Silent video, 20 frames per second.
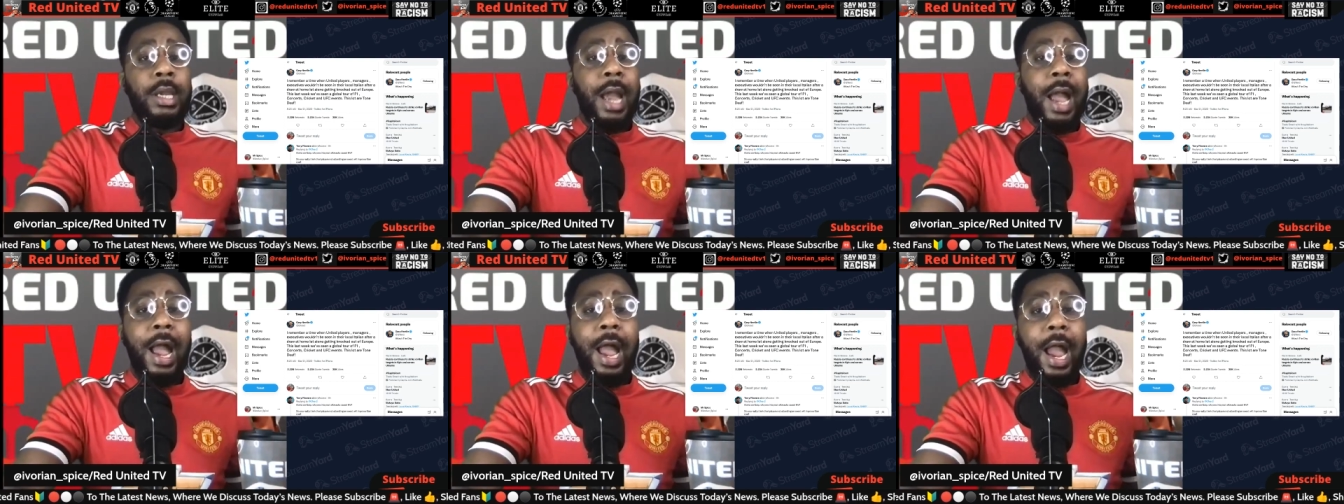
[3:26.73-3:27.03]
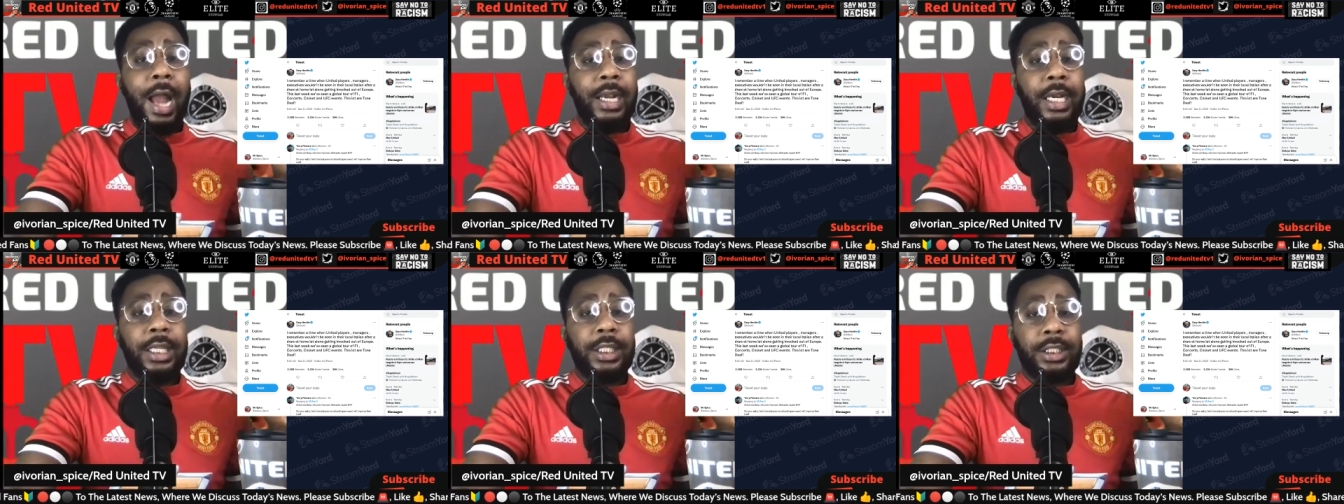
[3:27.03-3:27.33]
I
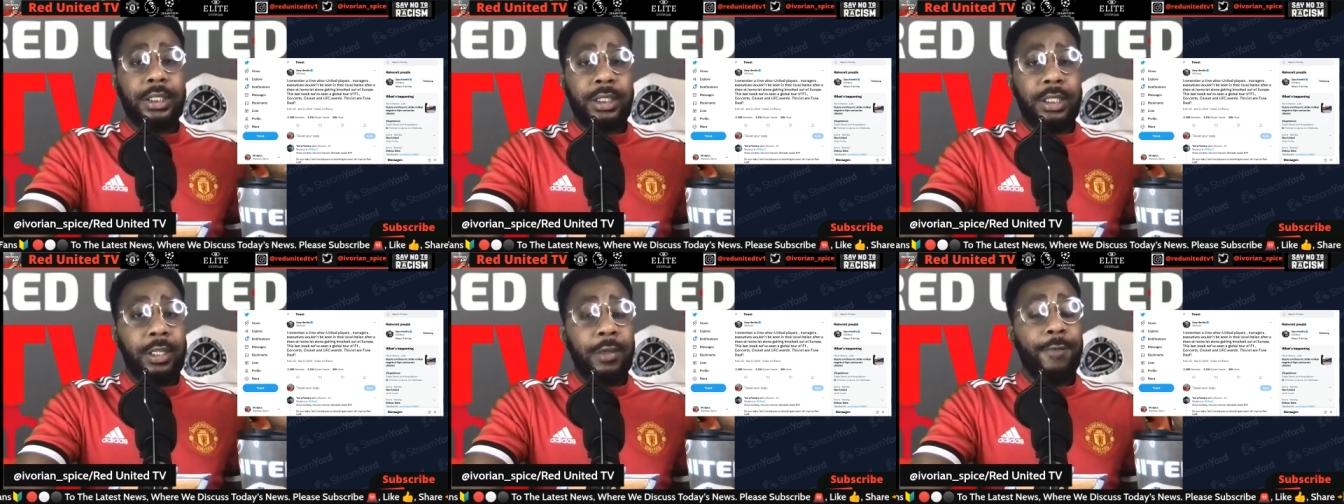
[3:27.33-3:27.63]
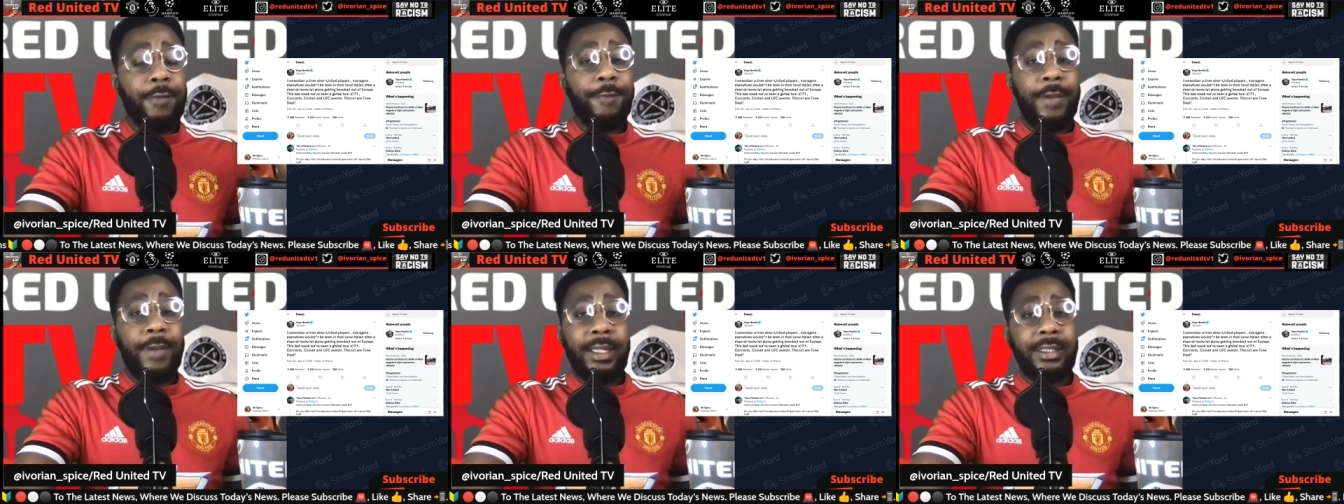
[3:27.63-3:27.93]
honestly
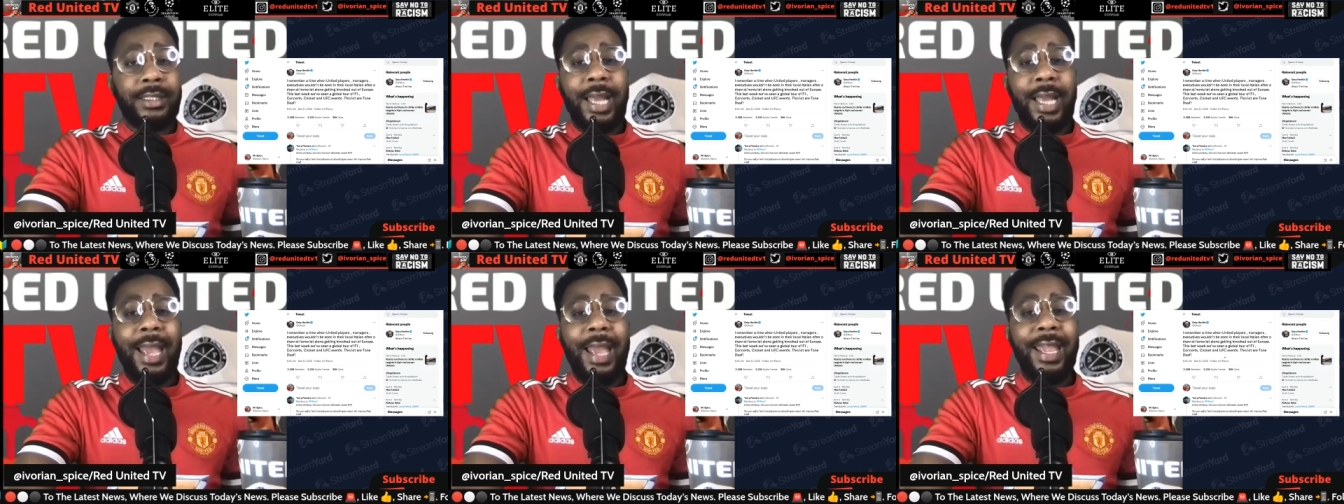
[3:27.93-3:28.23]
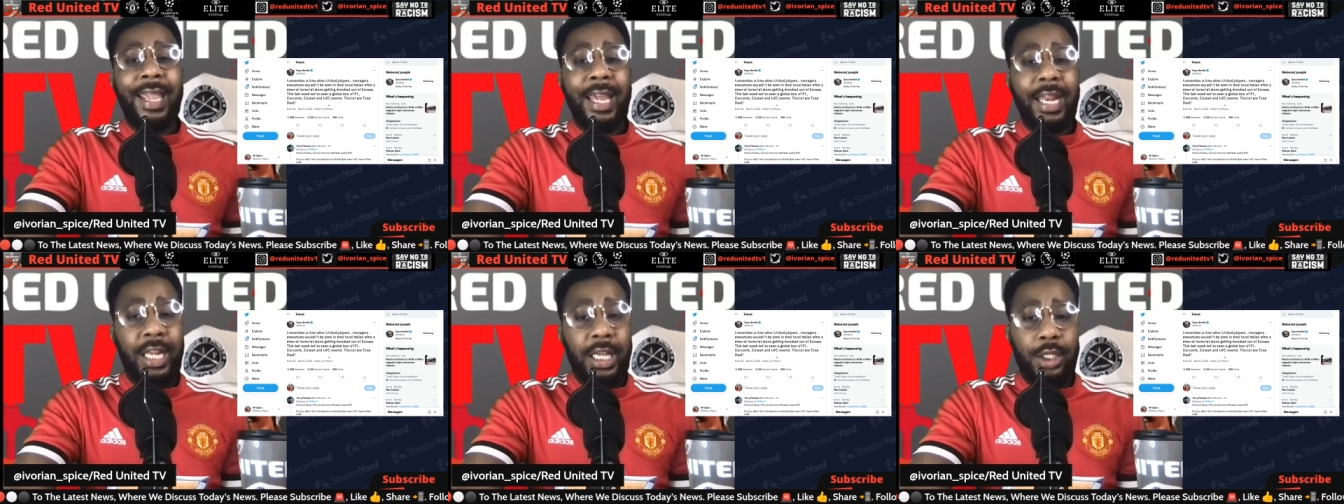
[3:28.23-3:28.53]
think that
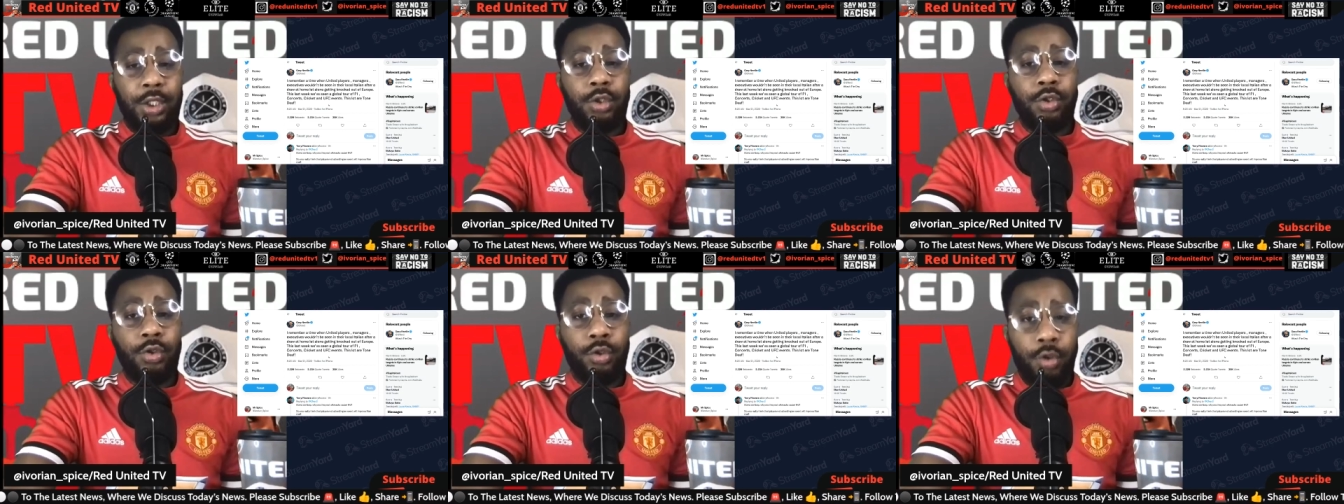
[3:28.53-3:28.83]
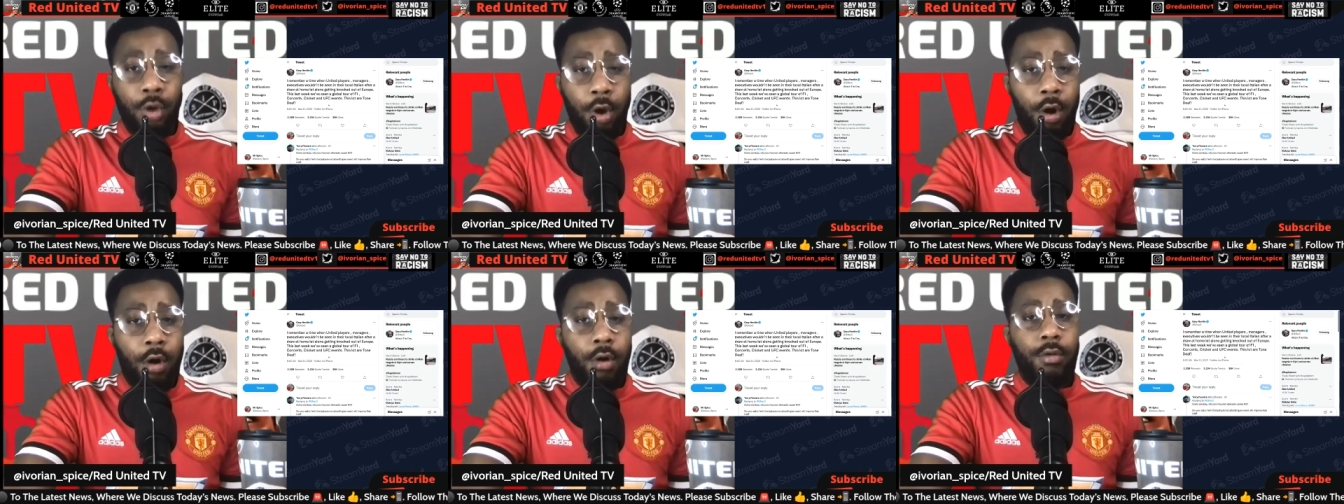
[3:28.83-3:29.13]
it is
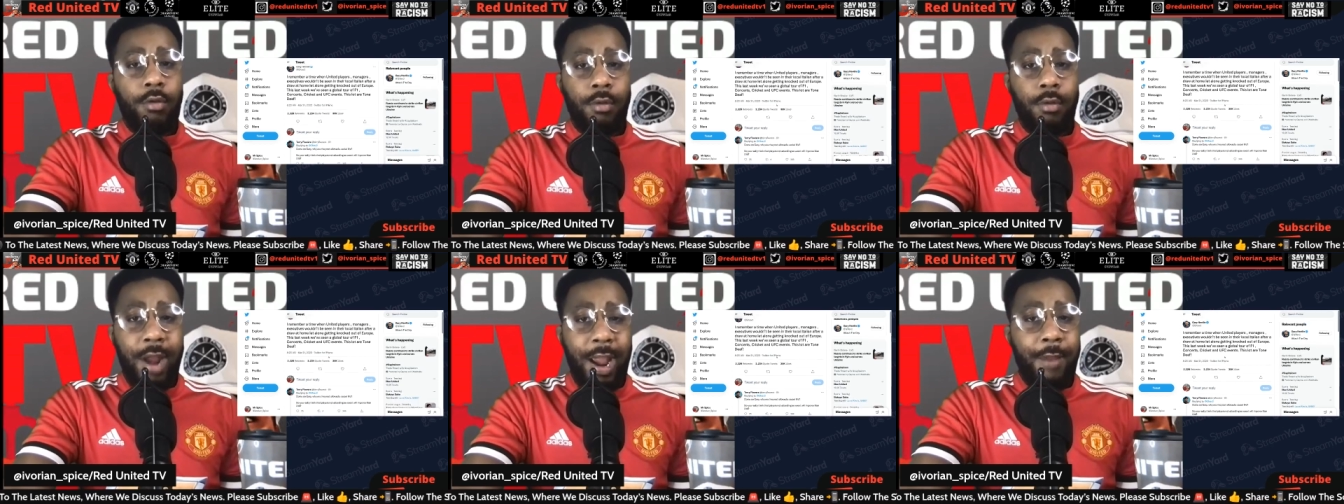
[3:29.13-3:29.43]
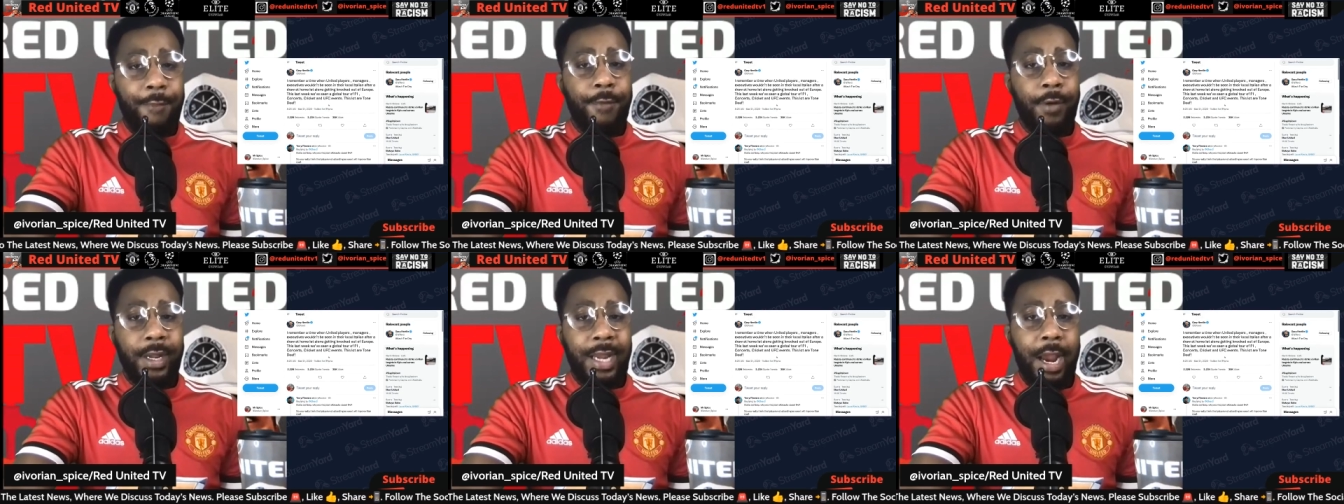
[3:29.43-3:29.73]
not
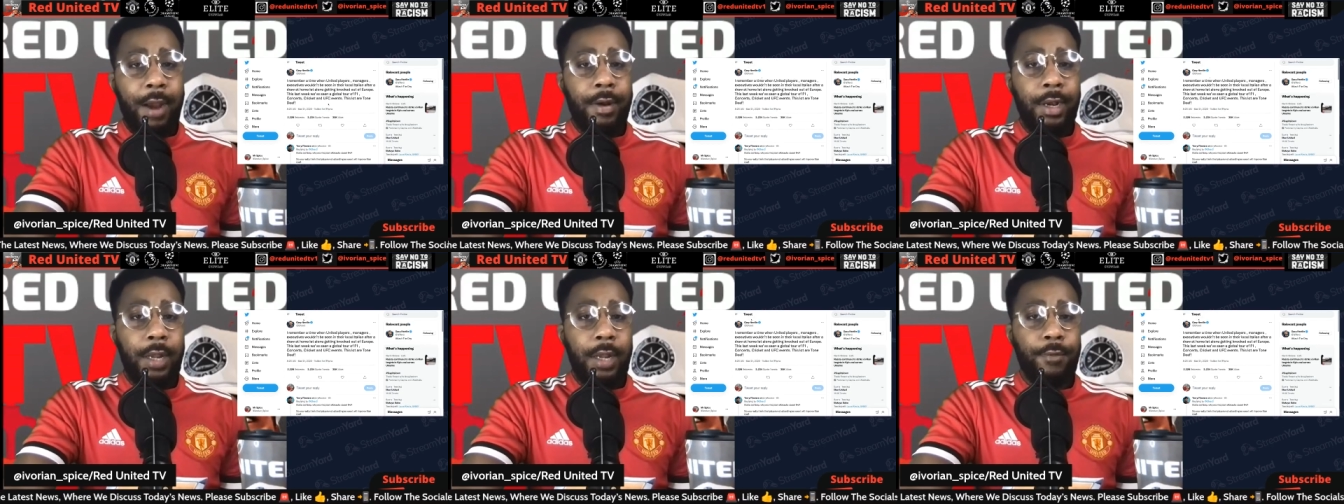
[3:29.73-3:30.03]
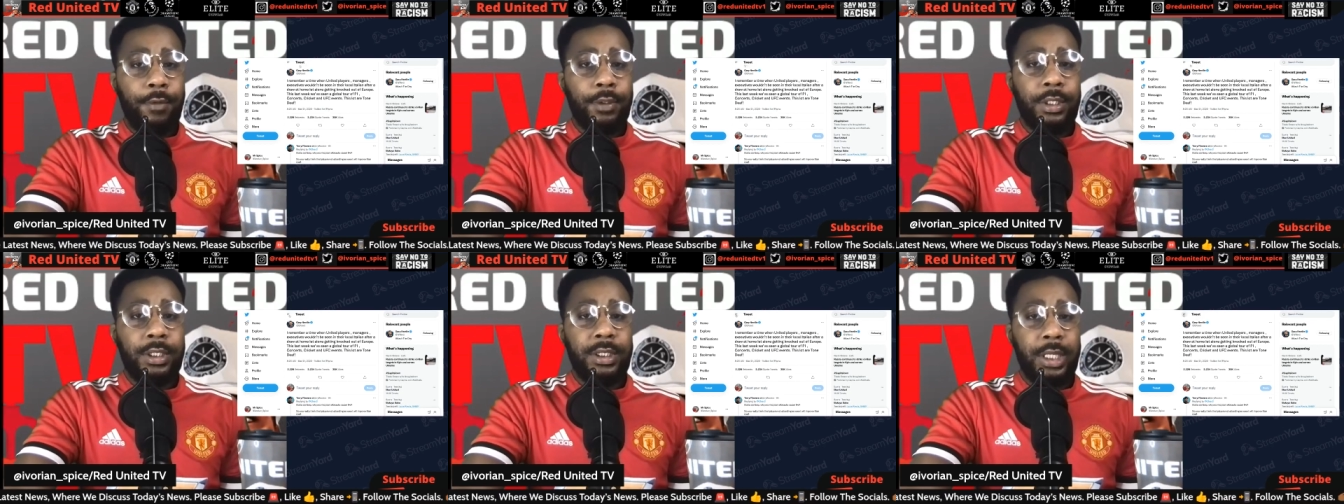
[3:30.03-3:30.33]
right for Gary
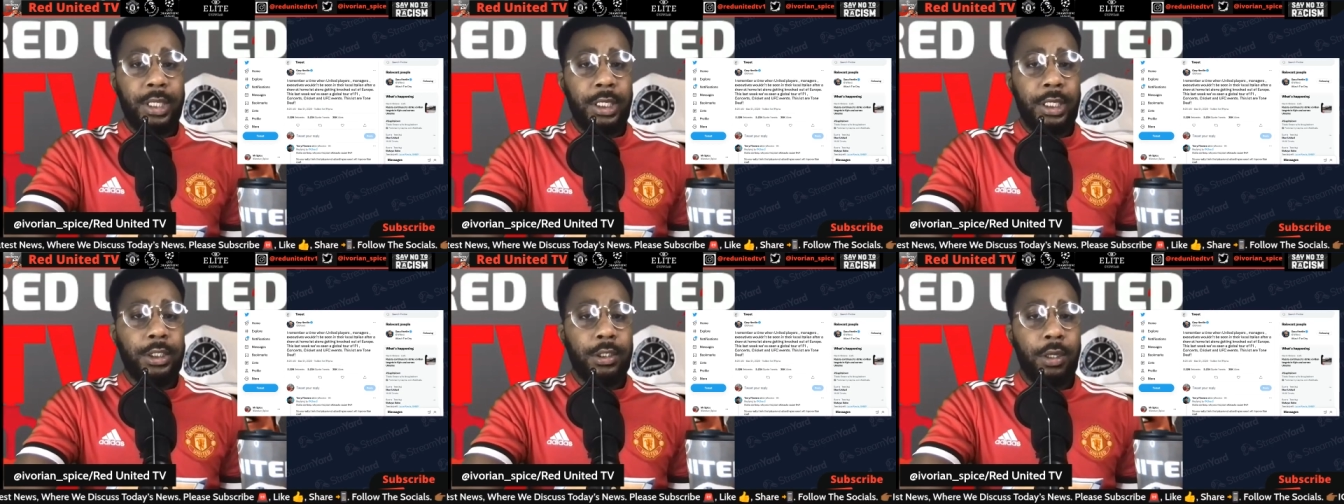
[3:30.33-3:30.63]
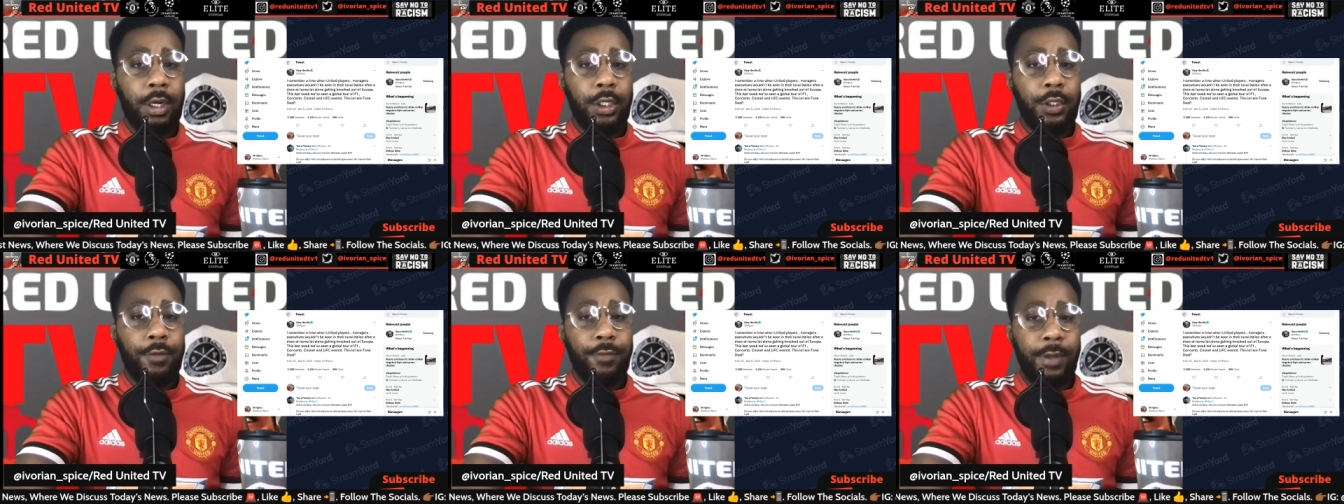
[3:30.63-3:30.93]
Neville to say
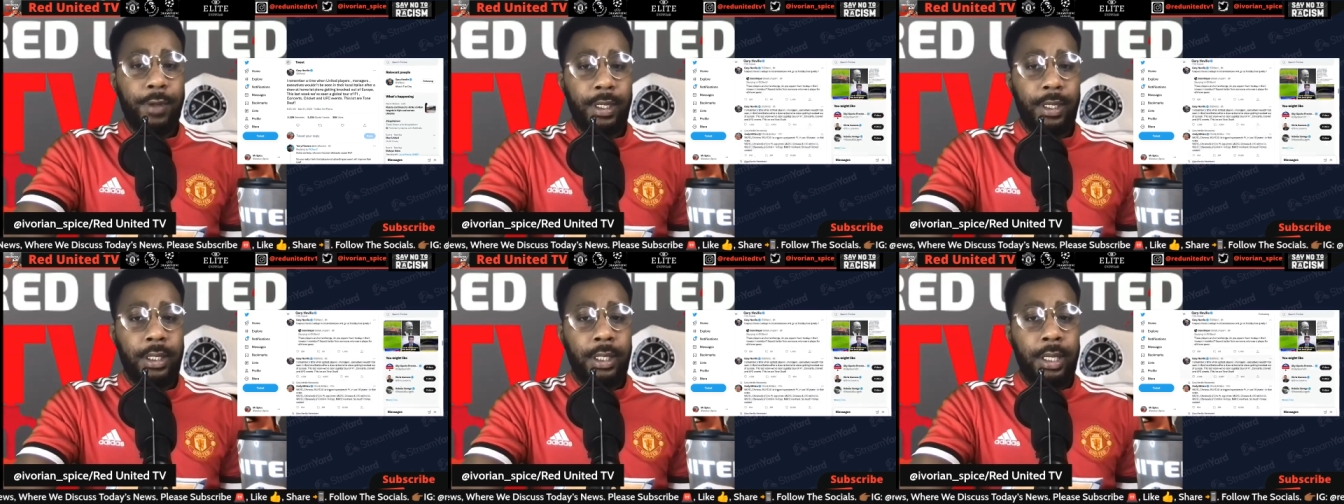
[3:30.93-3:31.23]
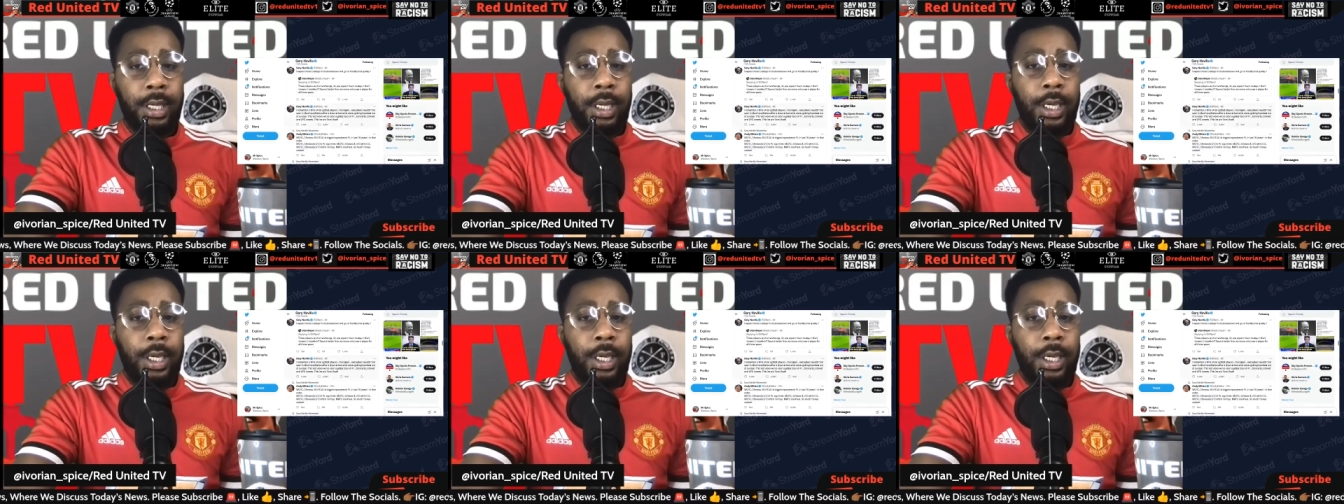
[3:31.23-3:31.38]
such thing.